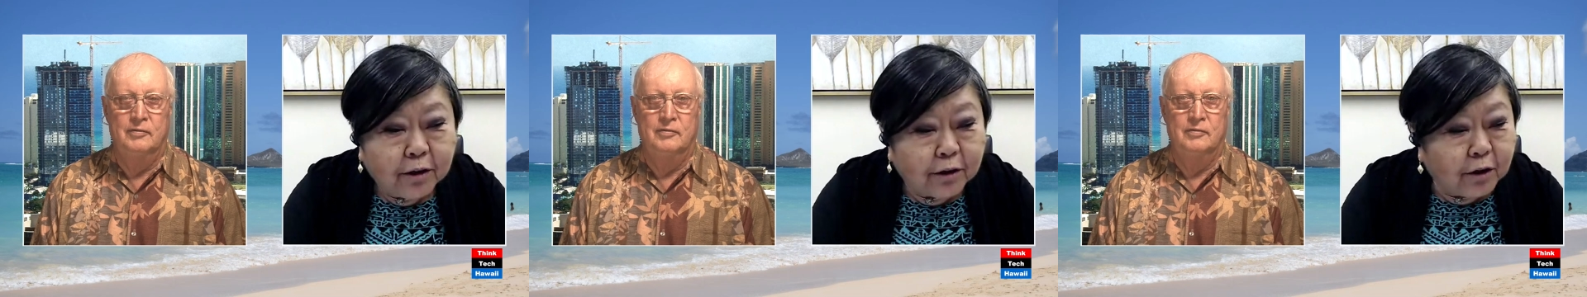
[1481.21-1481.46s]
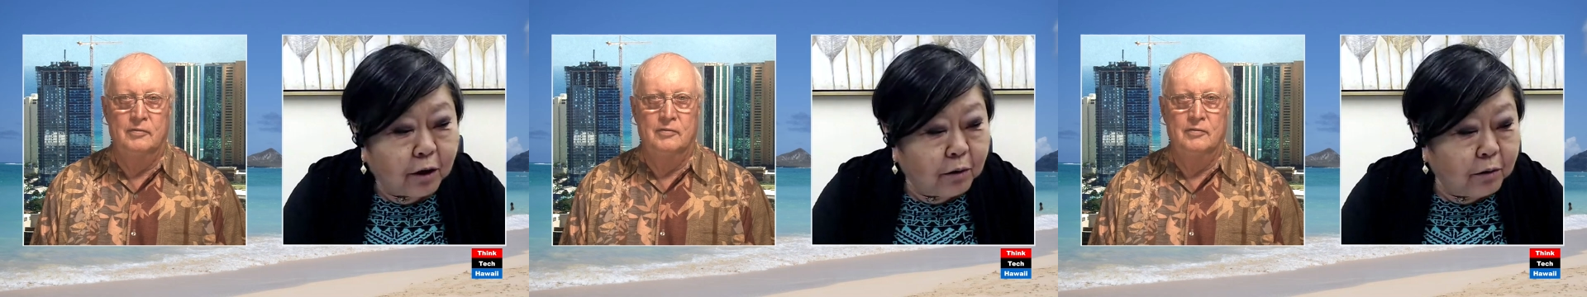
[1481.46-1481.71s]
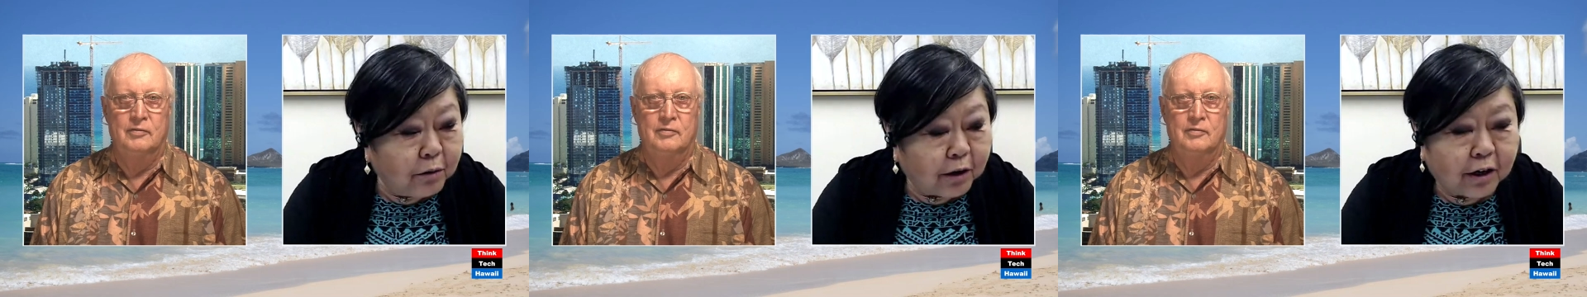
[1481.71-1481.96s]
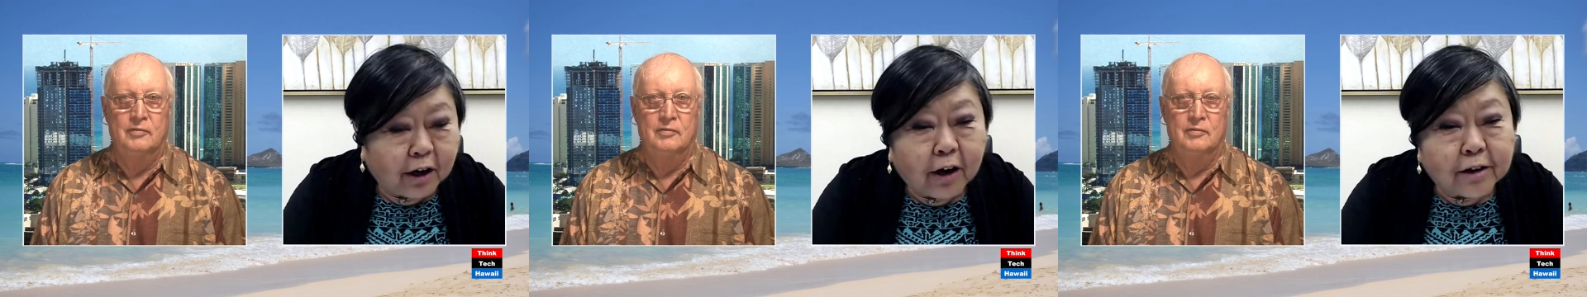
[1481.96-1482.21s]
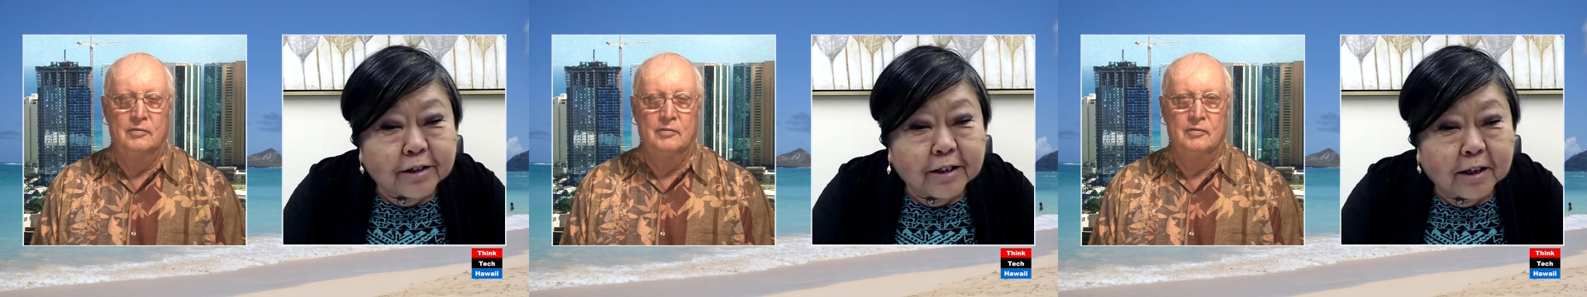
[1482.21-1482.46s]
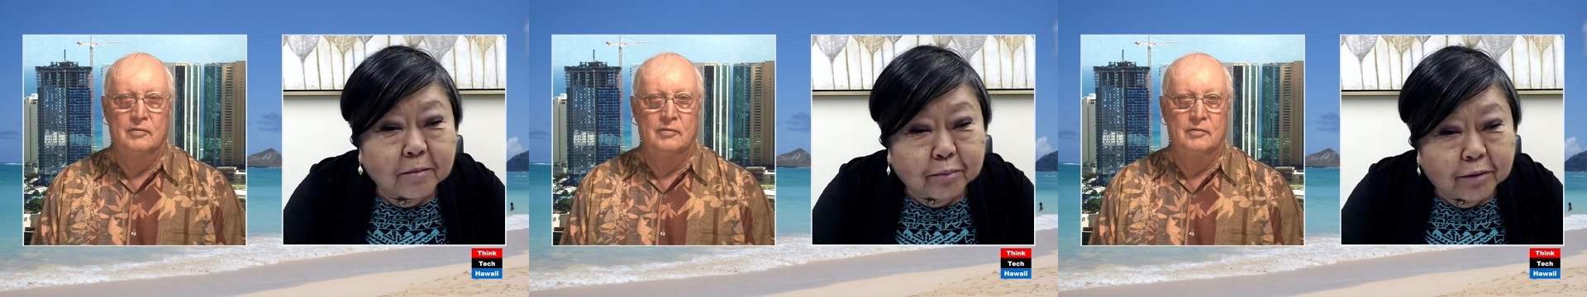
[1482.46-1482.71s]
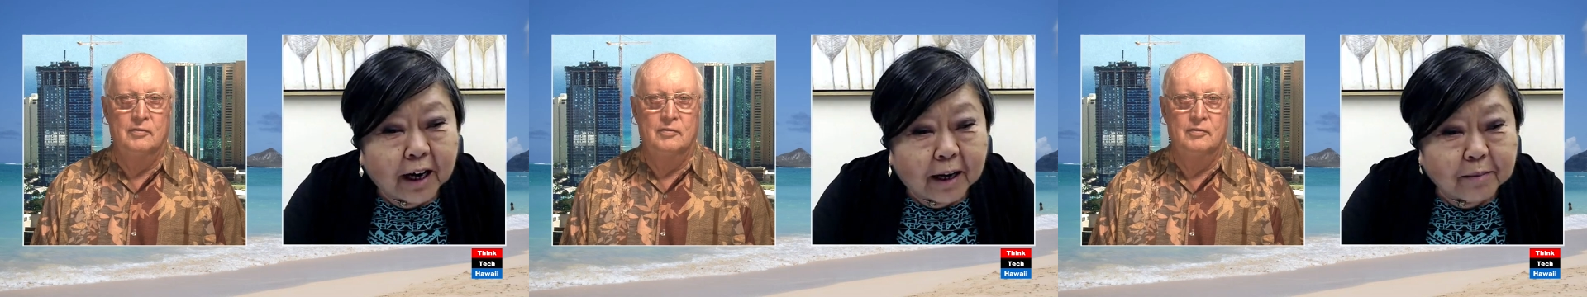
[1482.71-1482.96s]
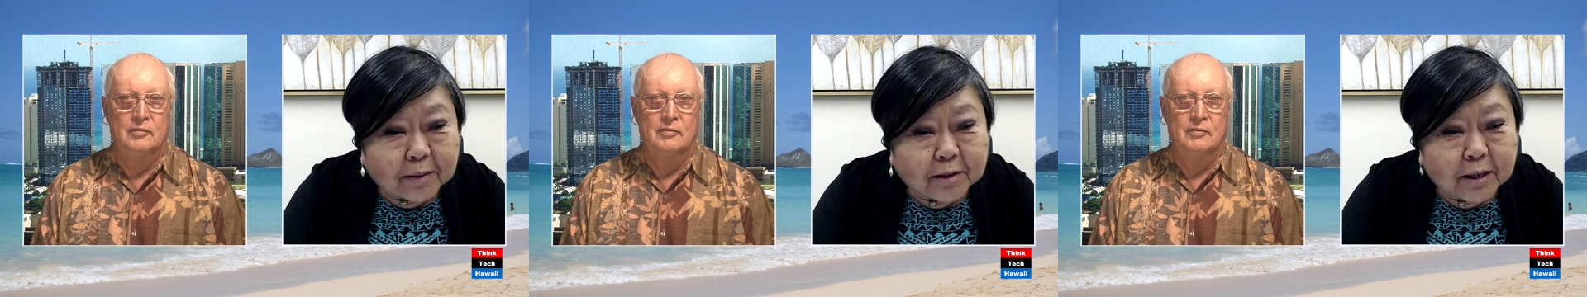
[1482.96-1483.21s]
Speaker 1: you know, who are causing the
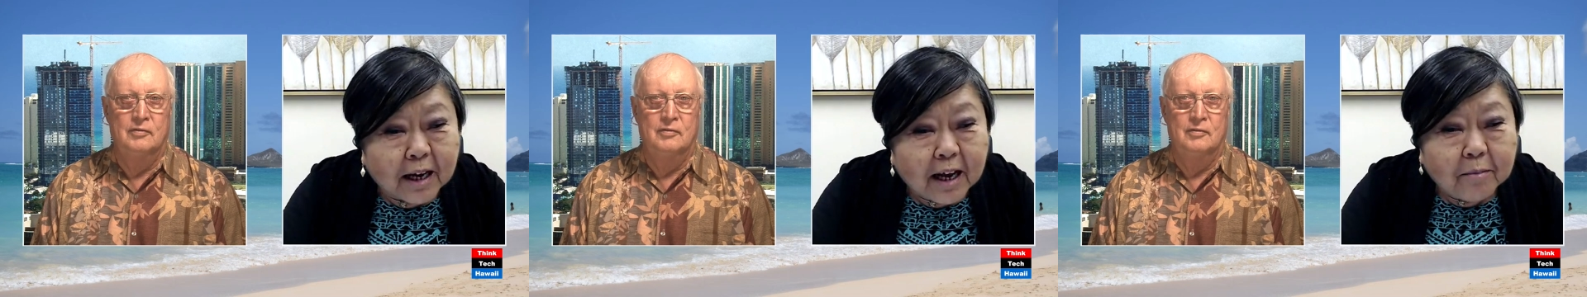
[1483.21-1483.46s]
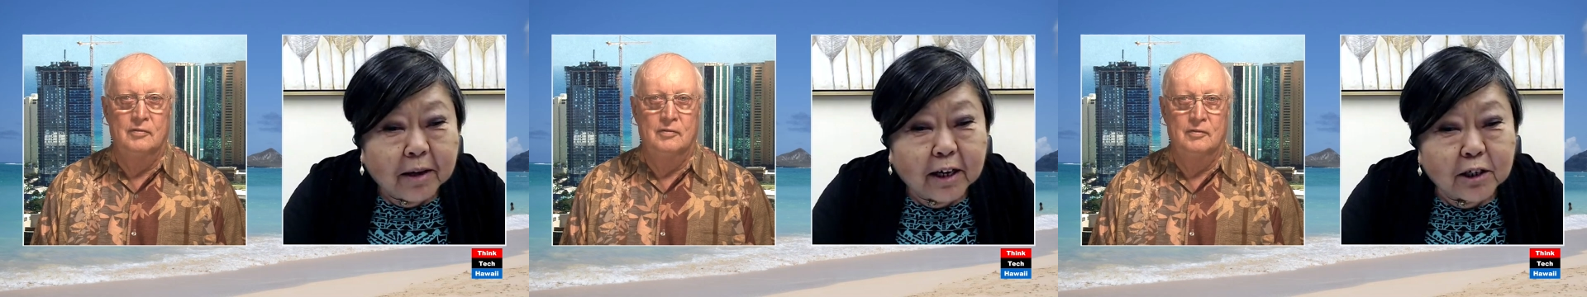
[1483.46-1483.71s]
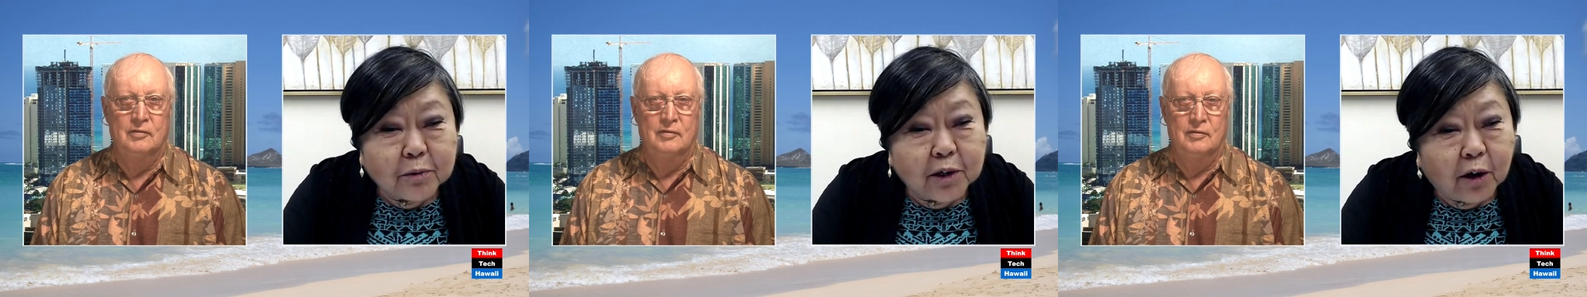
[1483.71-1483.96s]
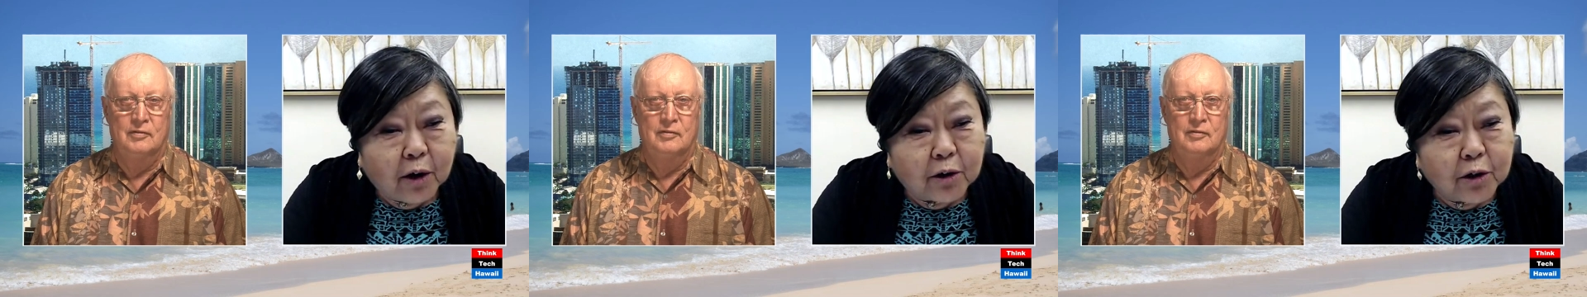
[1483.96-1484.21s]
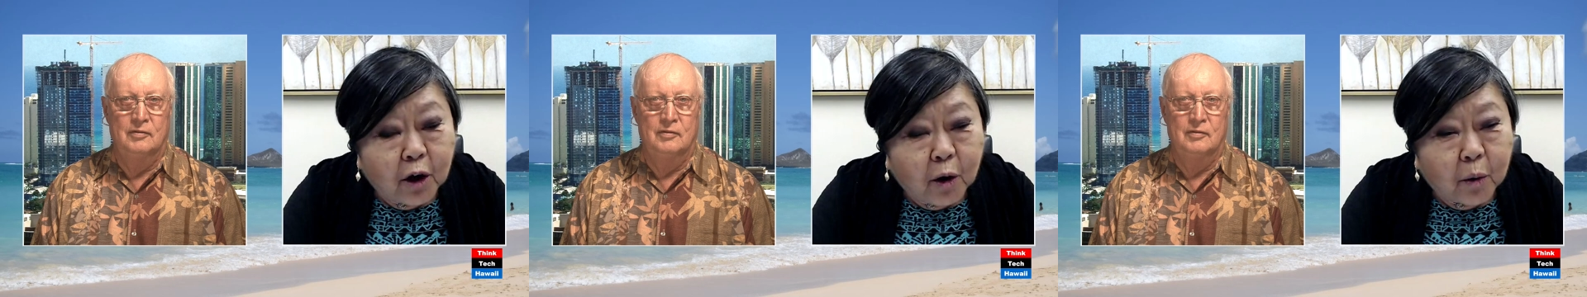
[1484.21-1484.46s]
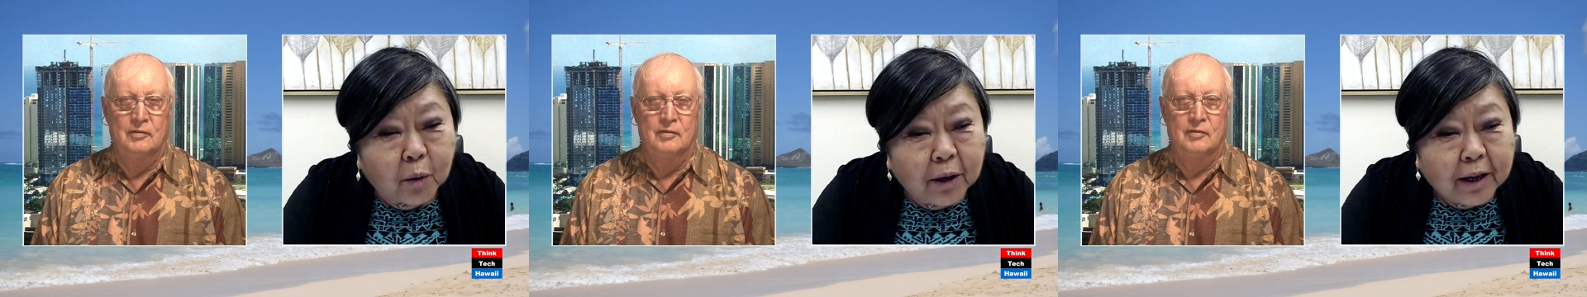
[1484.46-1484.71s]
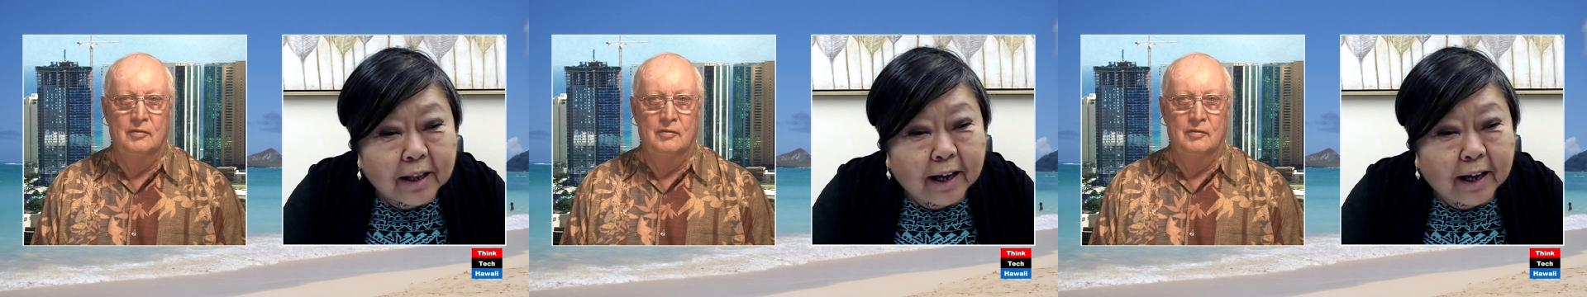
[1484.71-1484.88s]
problems because we all know,